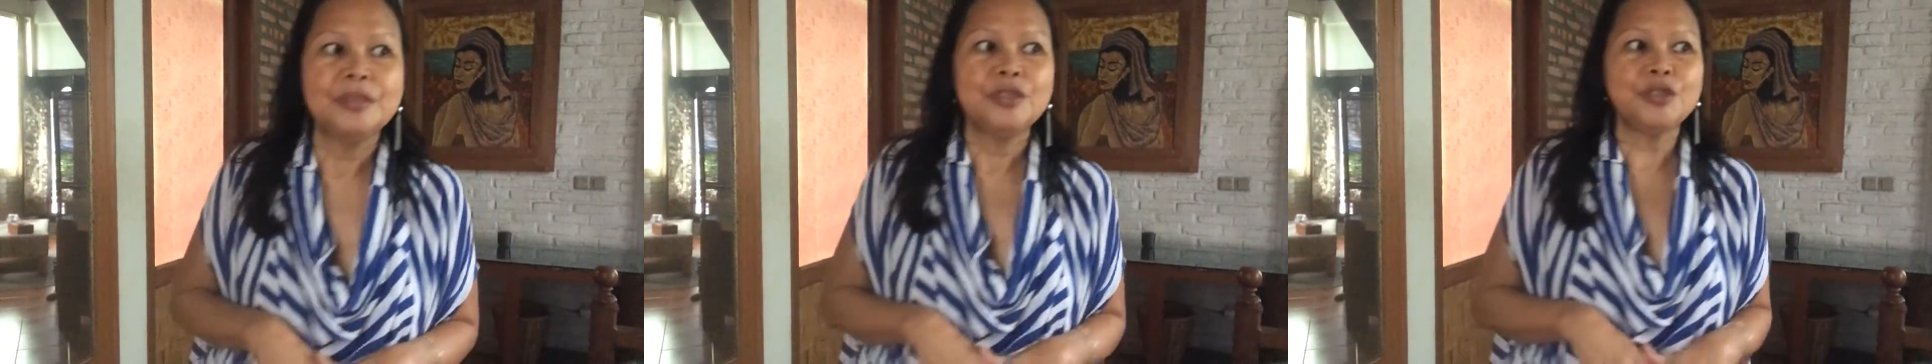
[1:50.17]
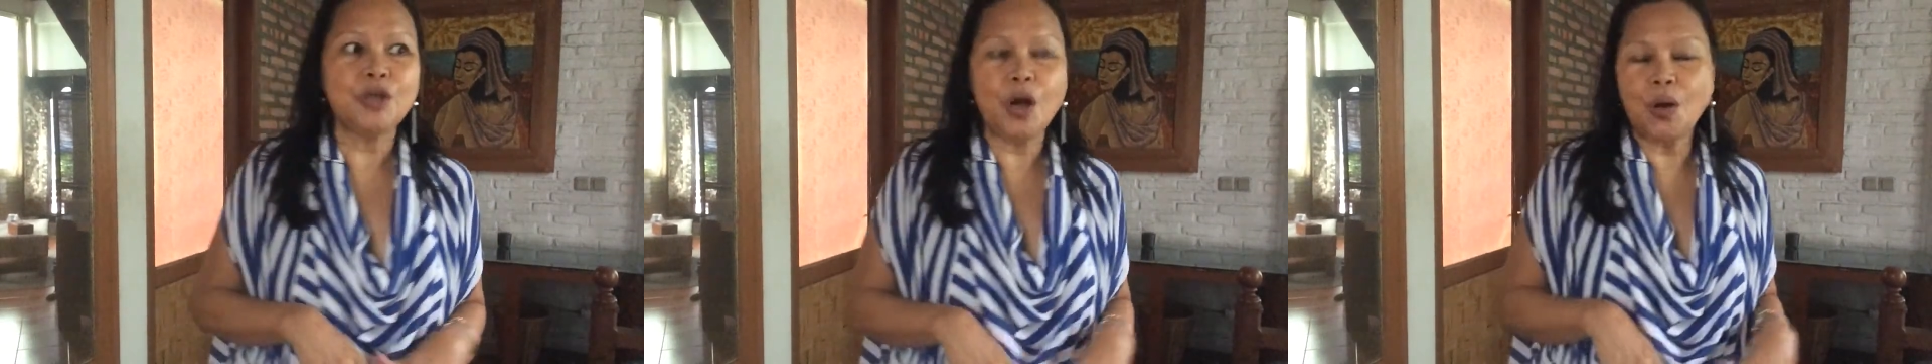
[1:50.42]

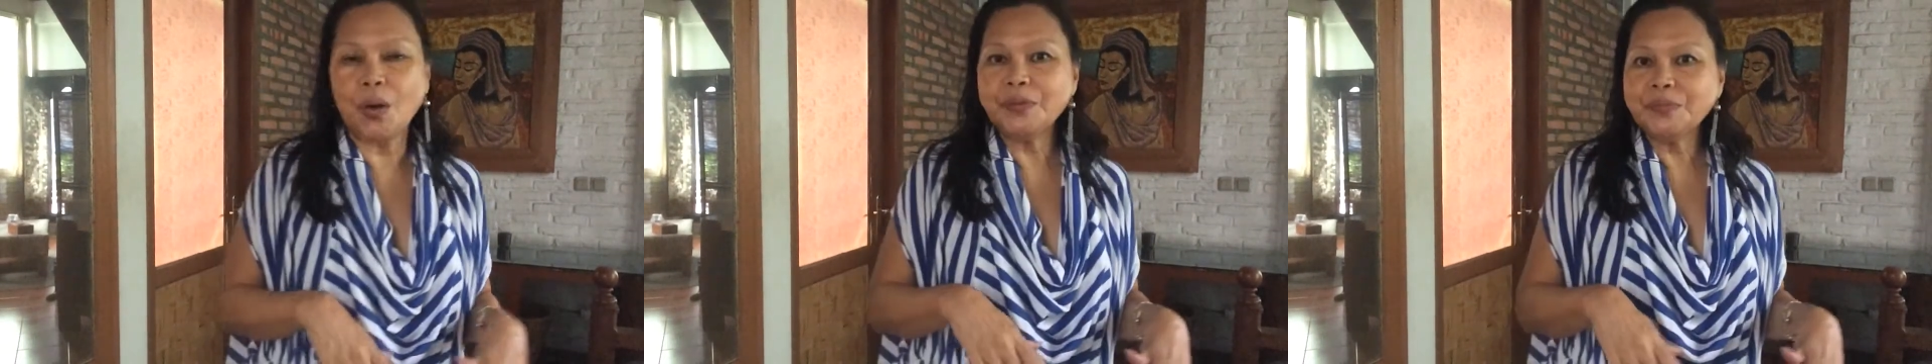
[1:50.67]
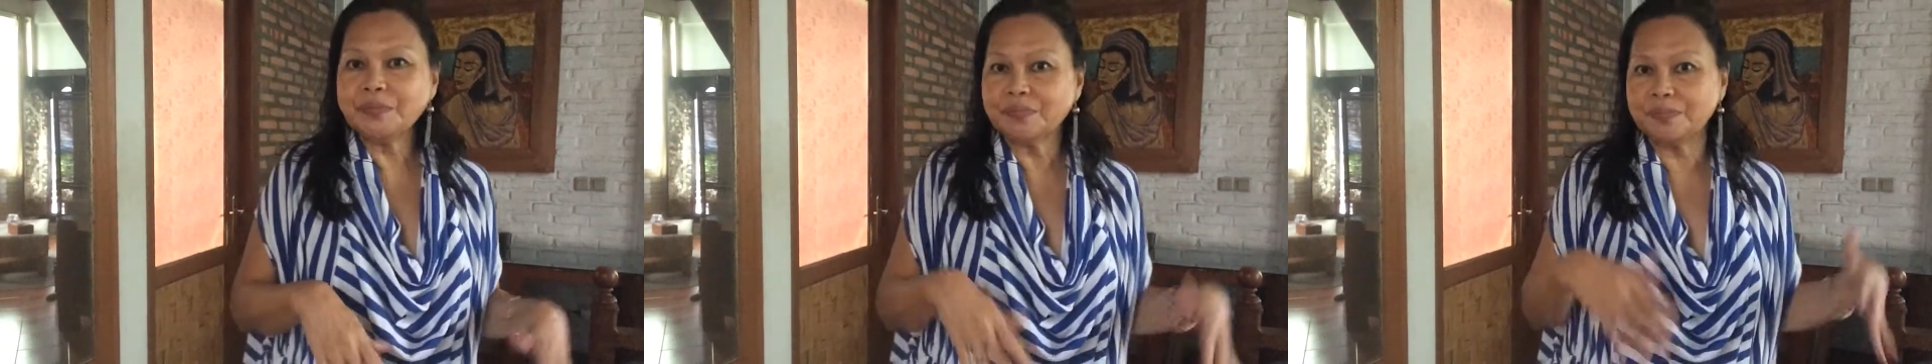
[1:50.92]

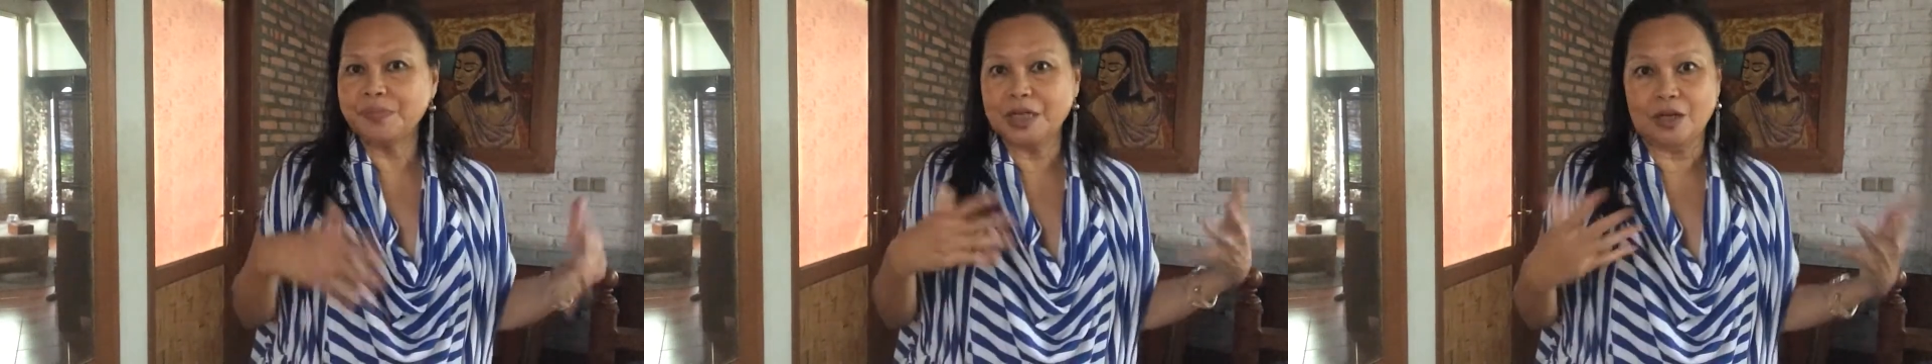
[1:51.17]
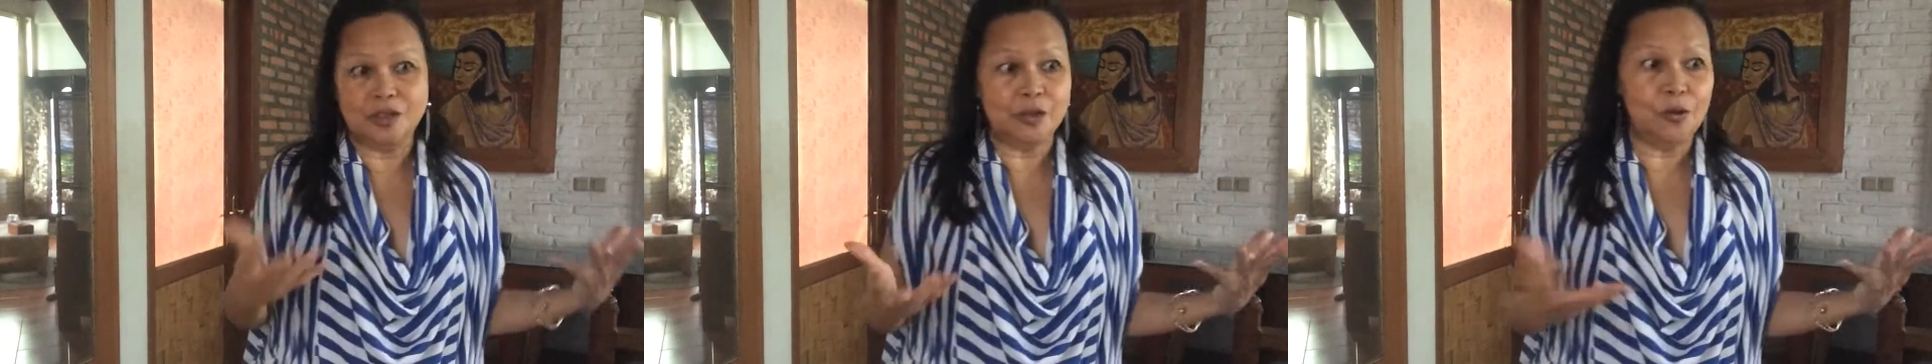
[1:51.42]
so
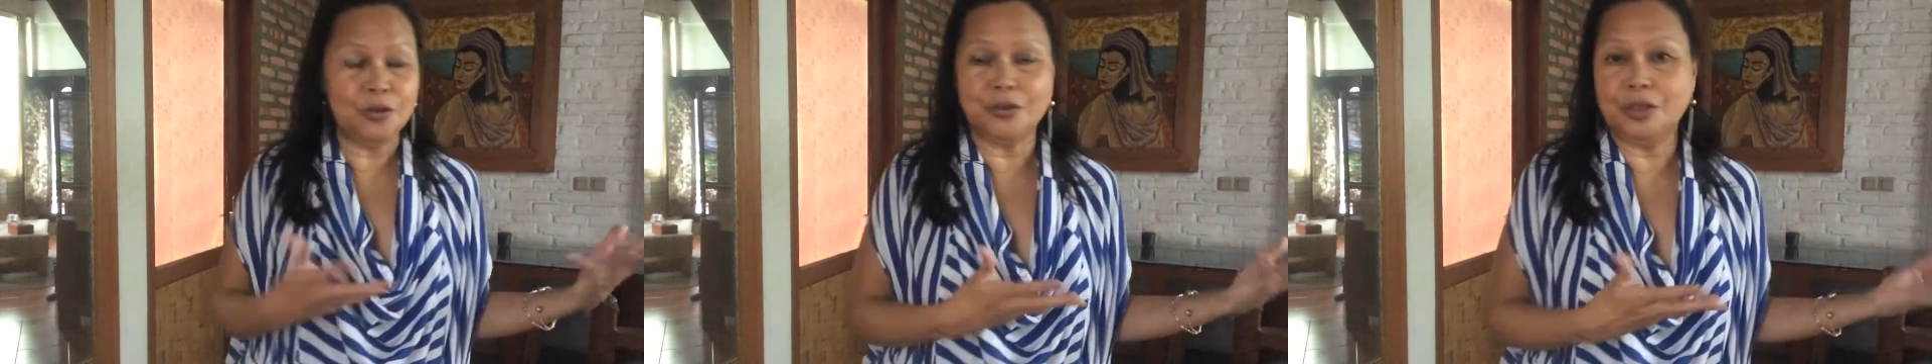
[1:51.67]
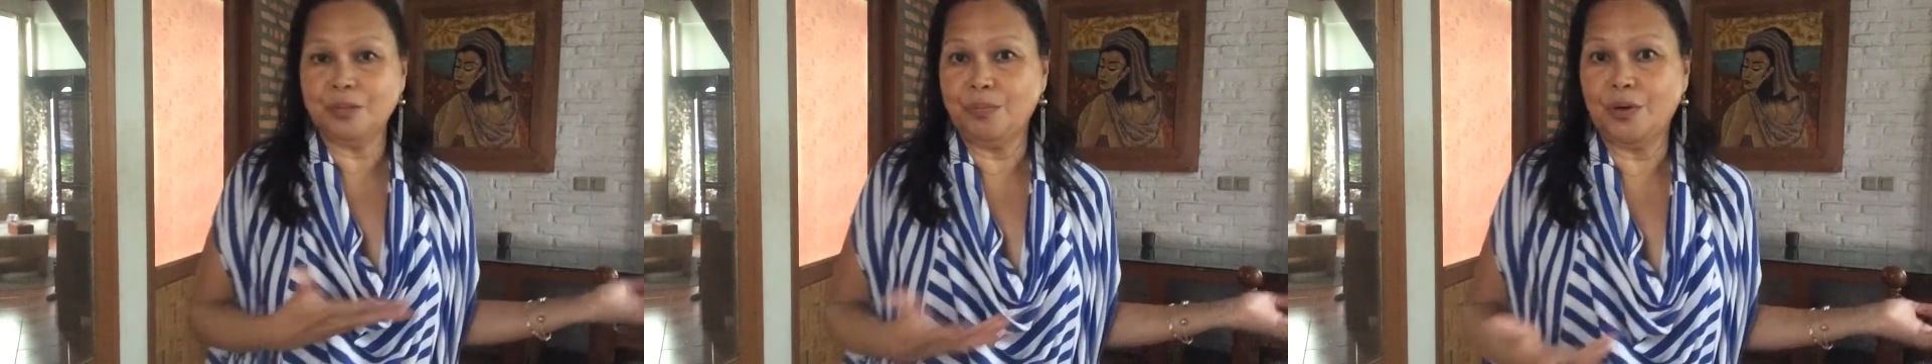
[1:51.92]
because also
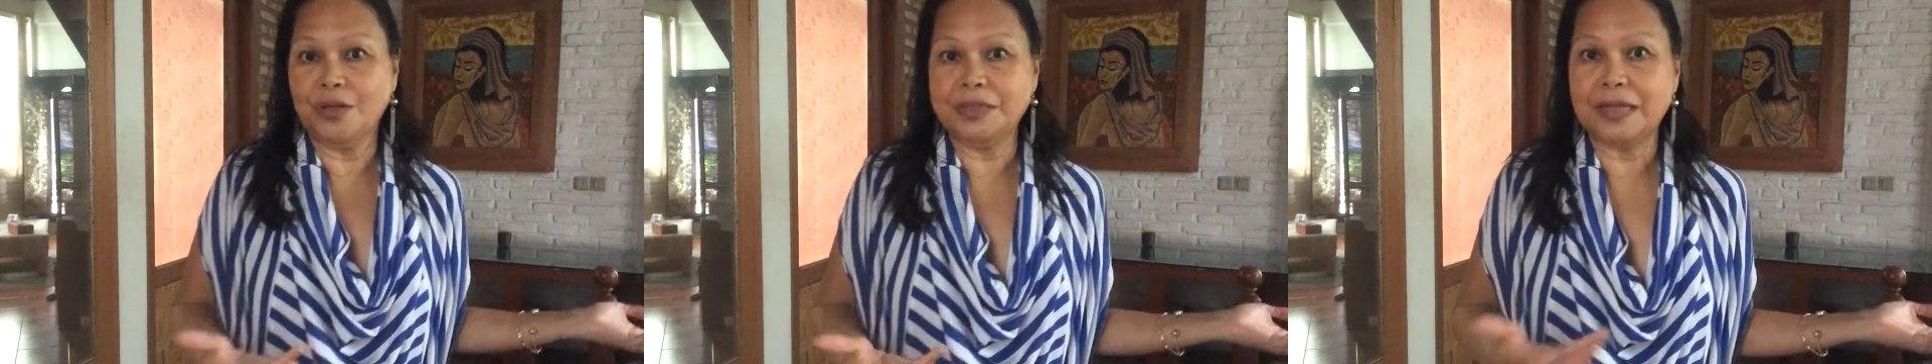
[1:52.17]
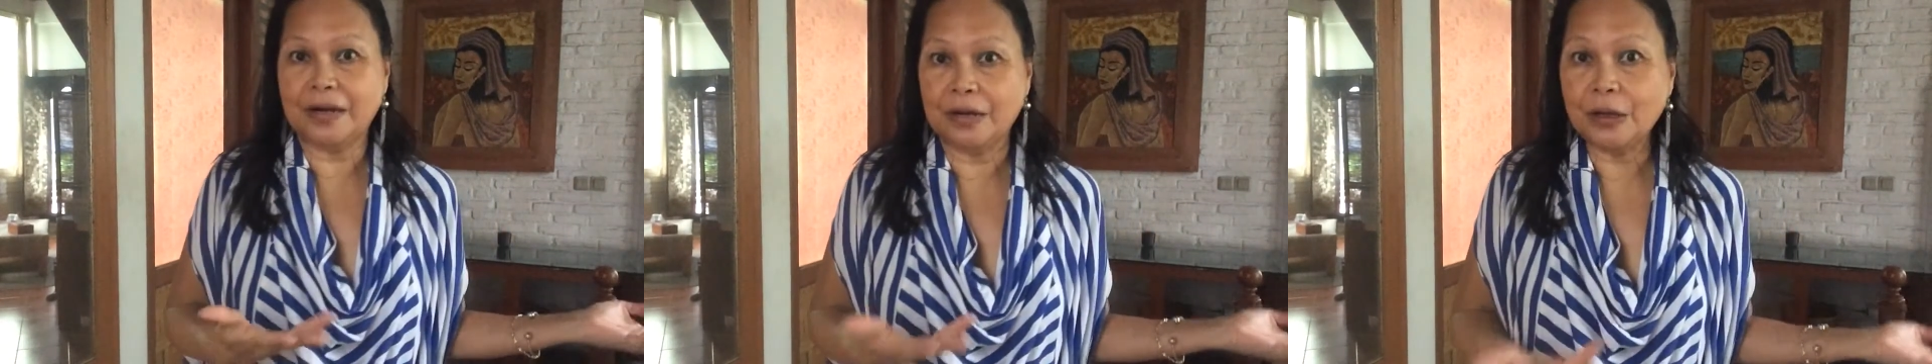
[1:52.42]
the boys
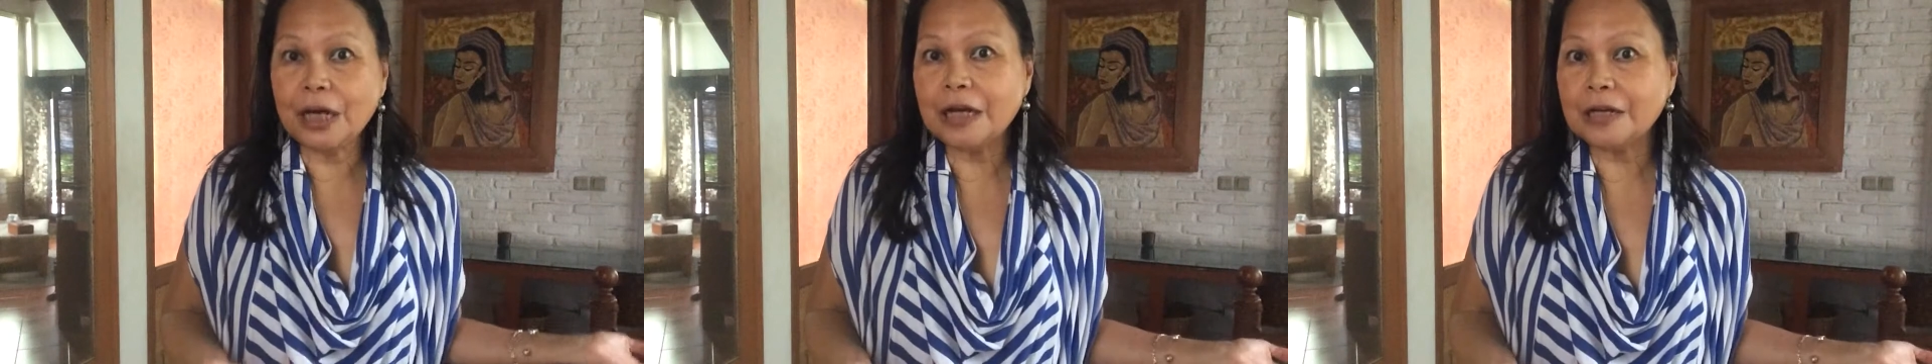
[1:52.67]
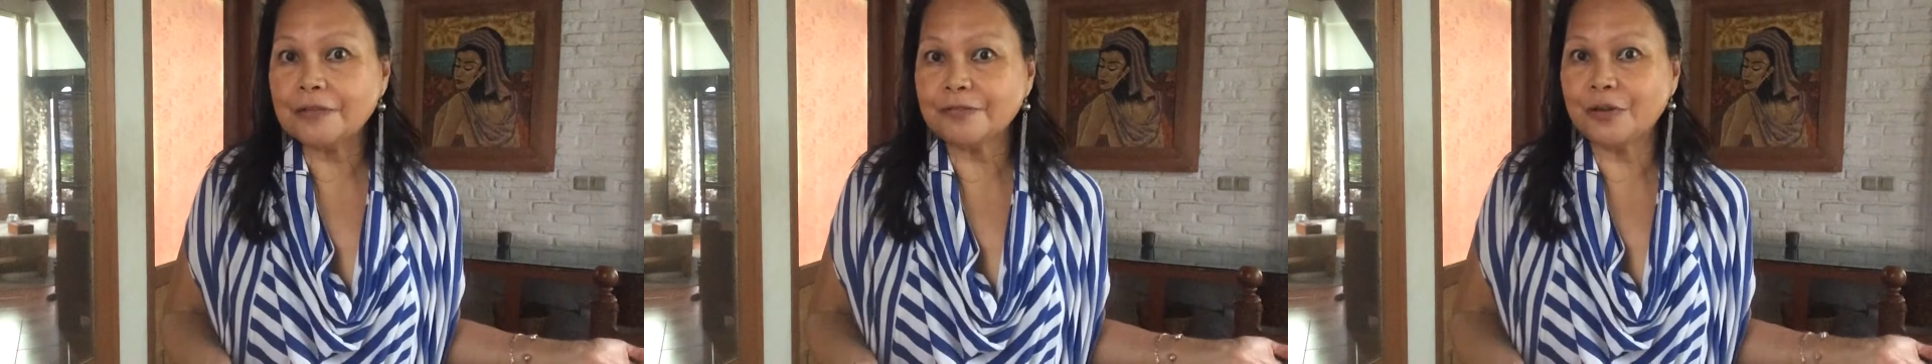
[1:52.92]
are off,